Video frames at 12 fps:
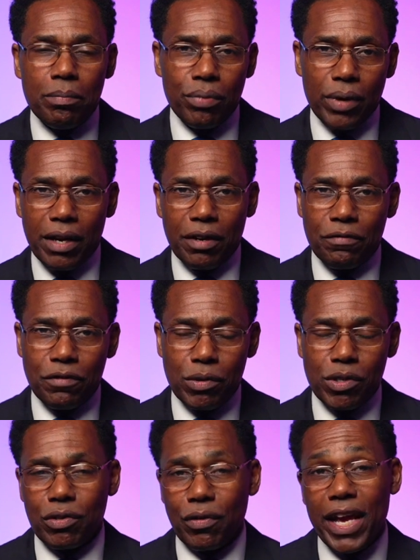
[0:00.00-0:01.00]
brighter
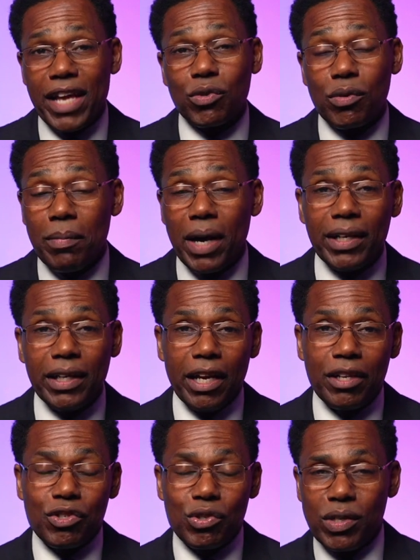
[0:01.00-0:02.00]
future. So that's what my
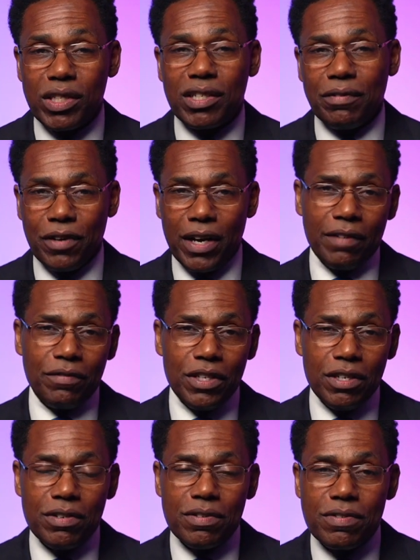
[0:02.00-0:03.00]
next 25
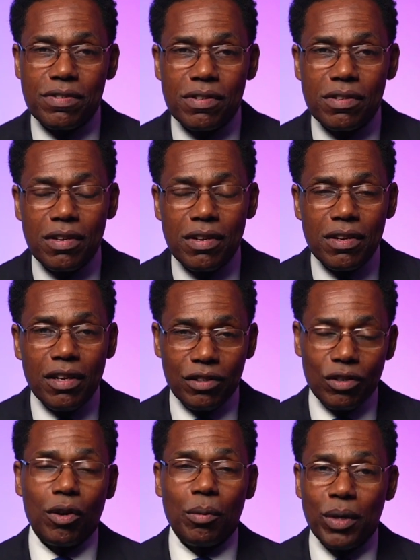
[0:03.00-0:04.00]
years
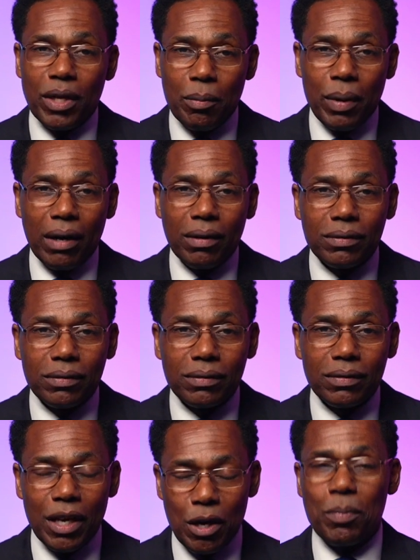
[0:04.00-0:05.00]
is going to be about,
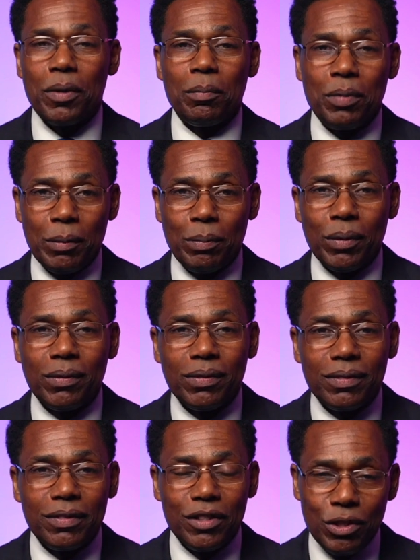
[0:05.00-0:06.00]
helping people
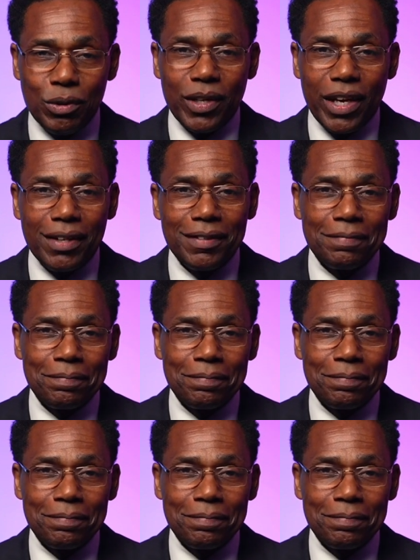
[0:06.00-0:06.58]
to do that.